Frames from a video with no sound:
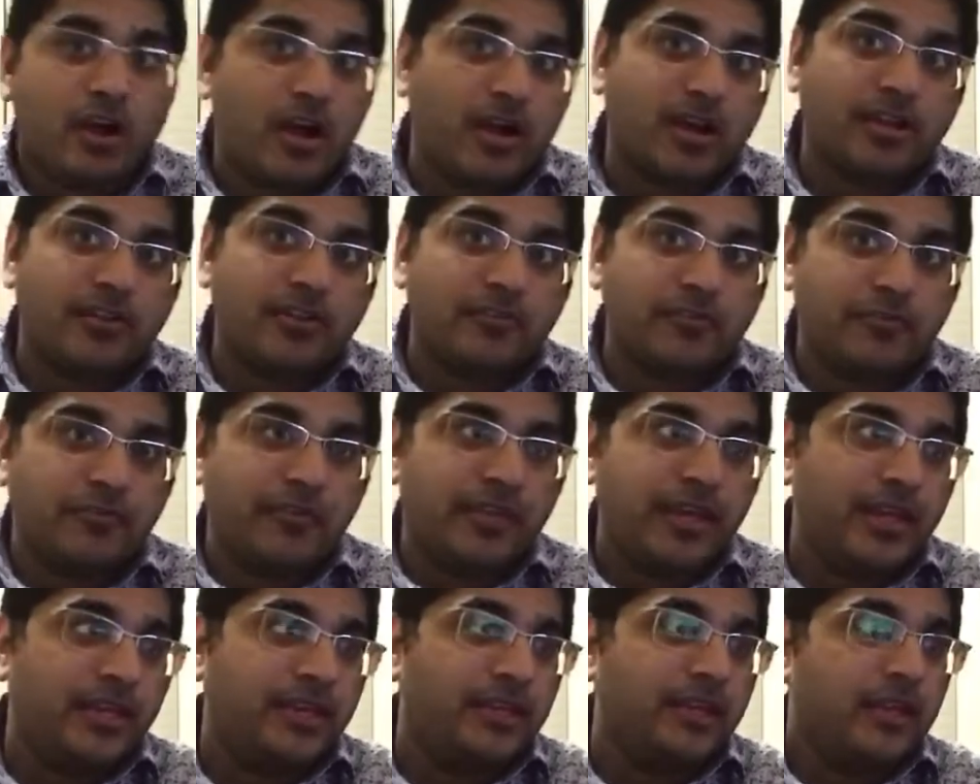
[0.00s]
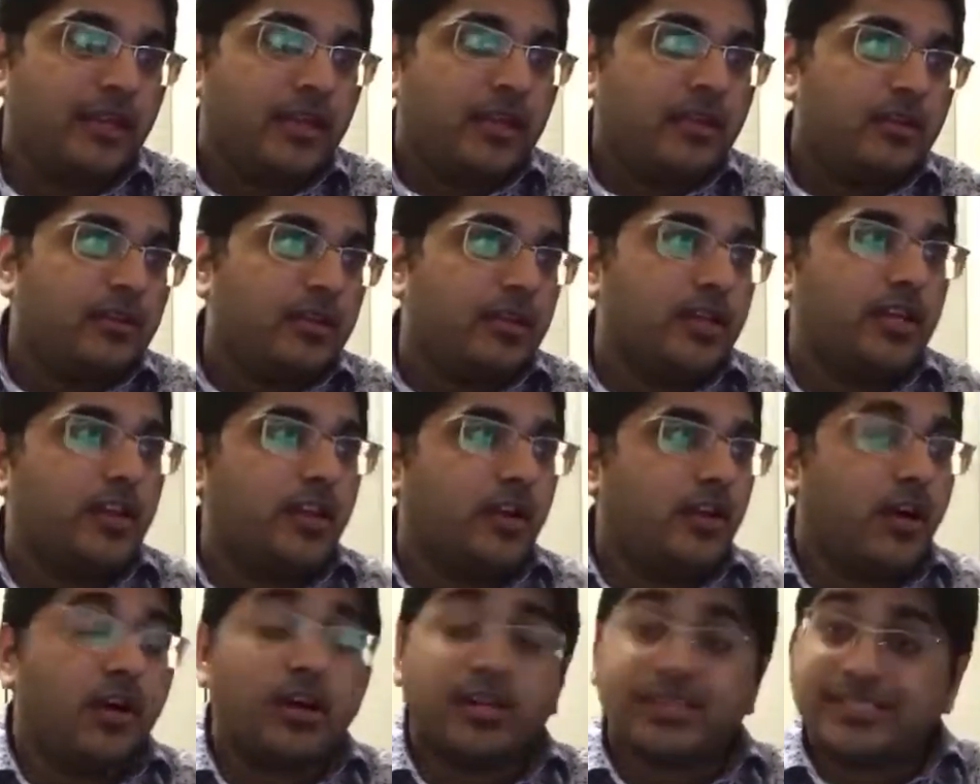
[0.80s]
talking to Finn,
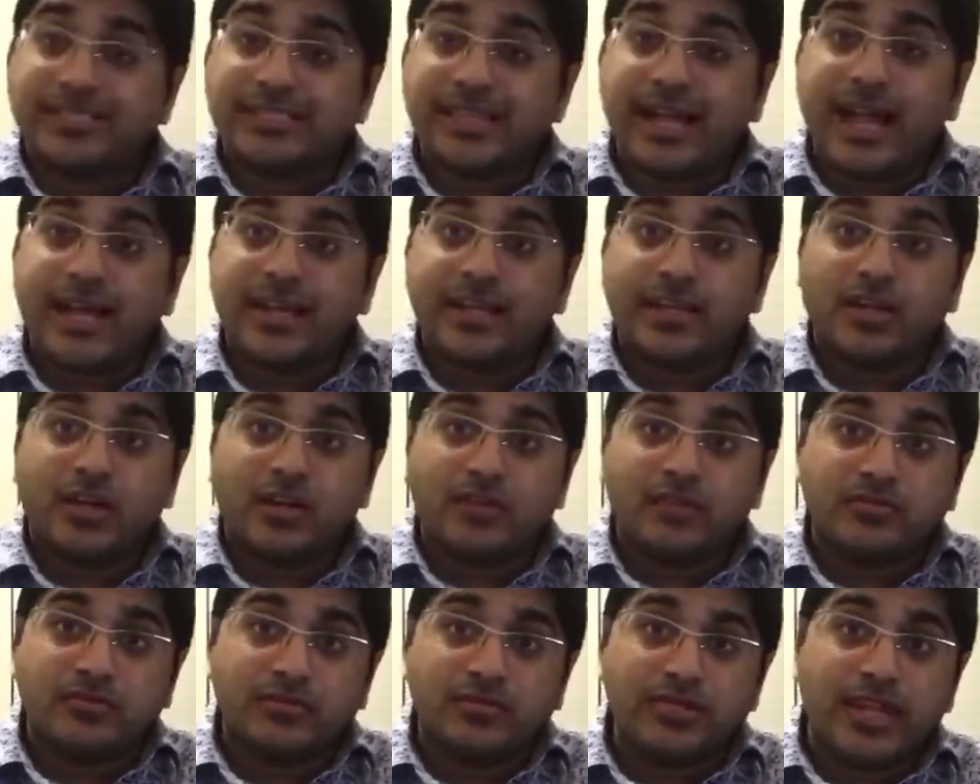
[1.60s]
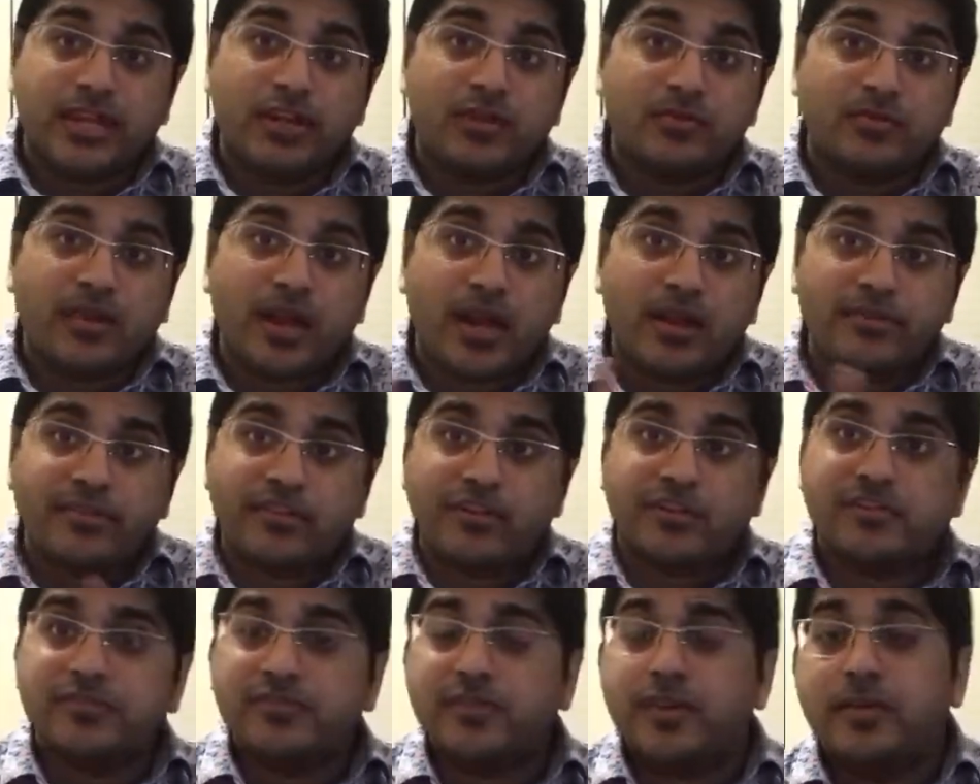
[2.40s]
on a side note, Daniel Bryan
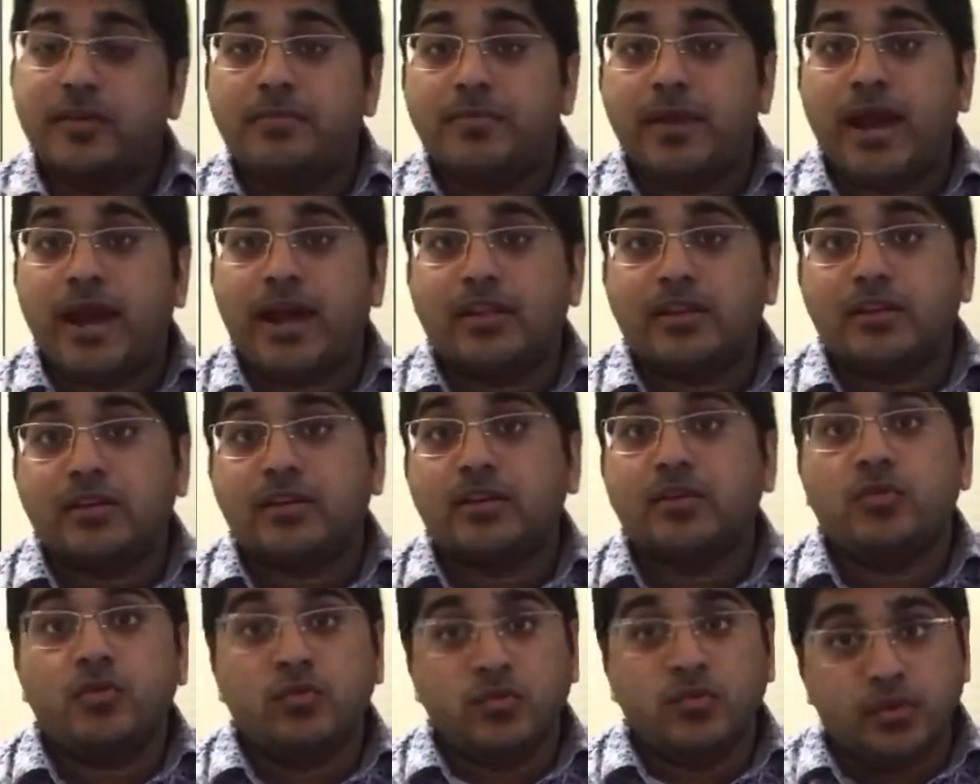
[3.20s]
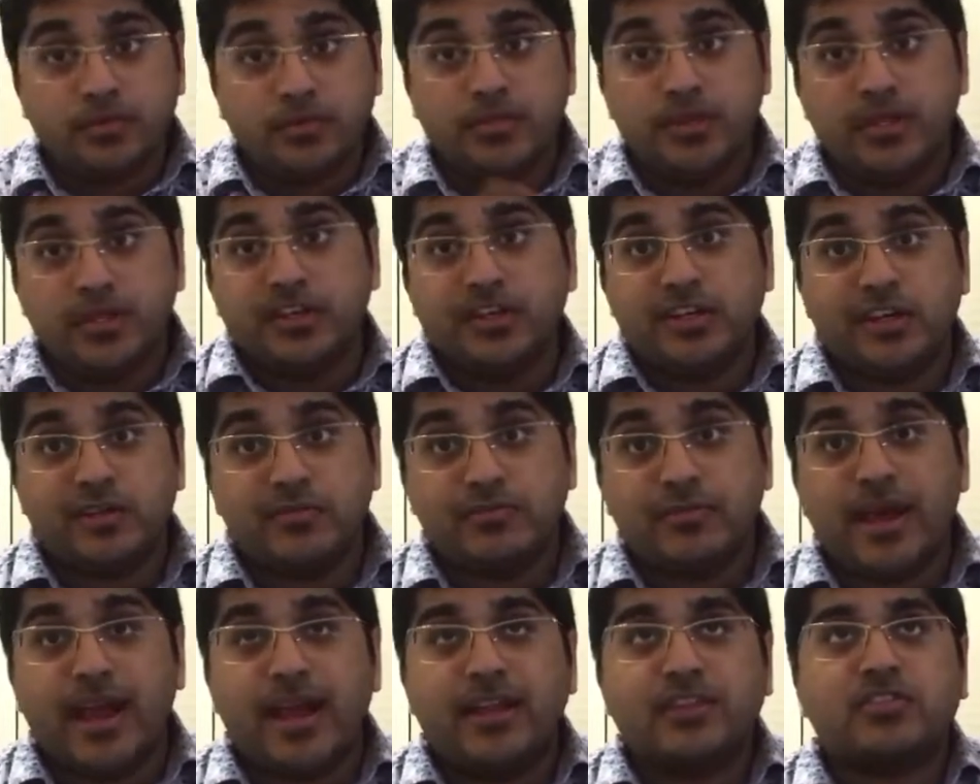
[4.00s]
versus Finn Balor would be a
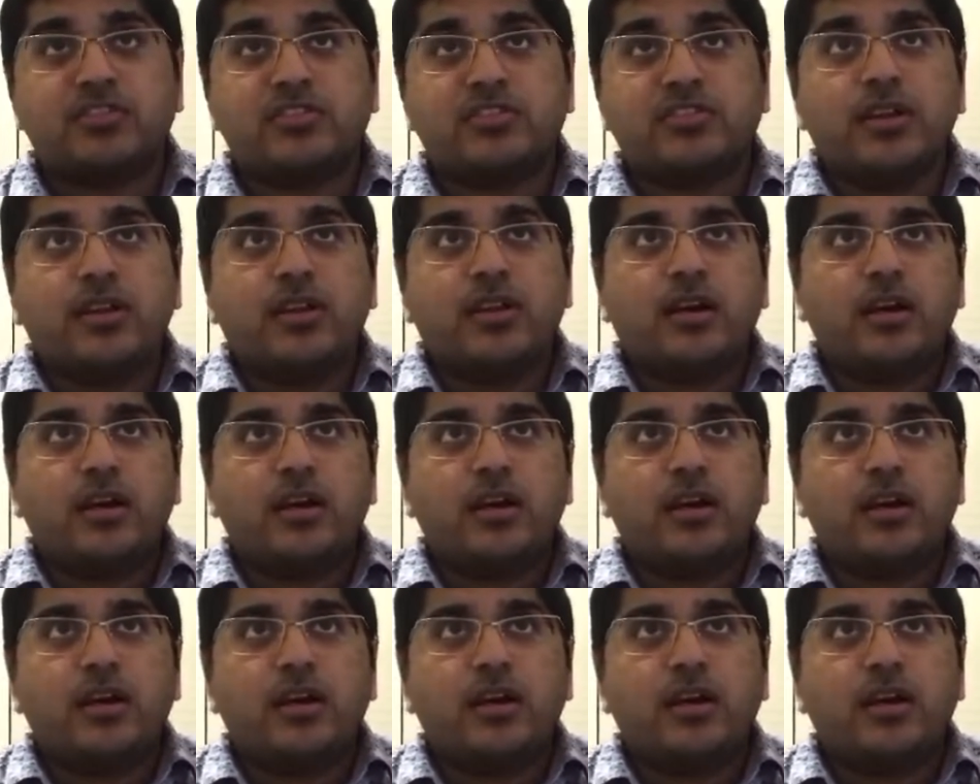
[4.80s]
good match.